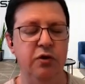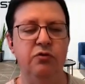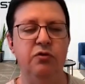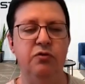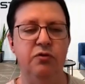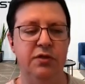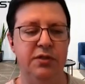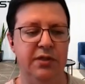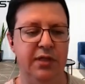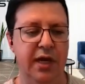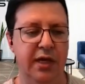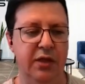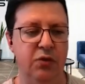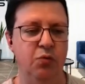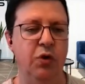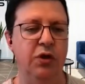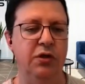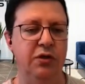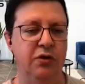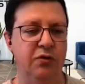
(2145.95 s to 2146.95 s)
Try to
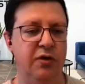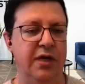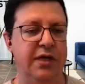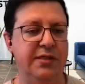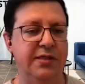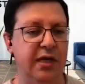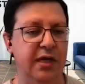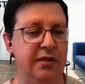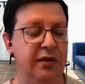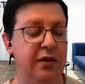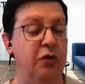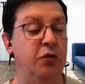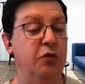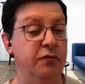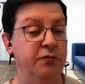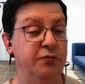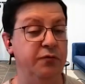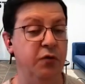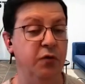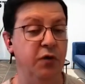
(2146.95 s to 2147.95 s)
understand what they're exactly
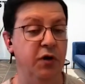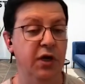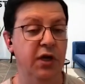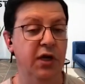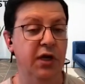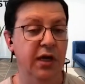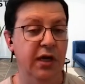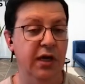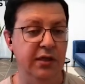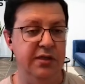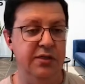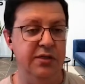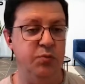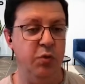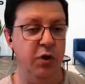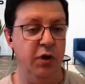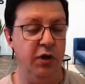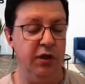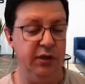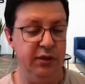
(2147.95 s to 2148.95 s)
looking for in
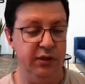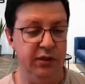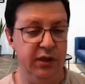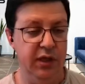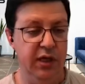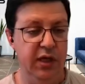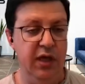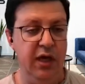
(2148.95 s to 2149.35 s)
this market.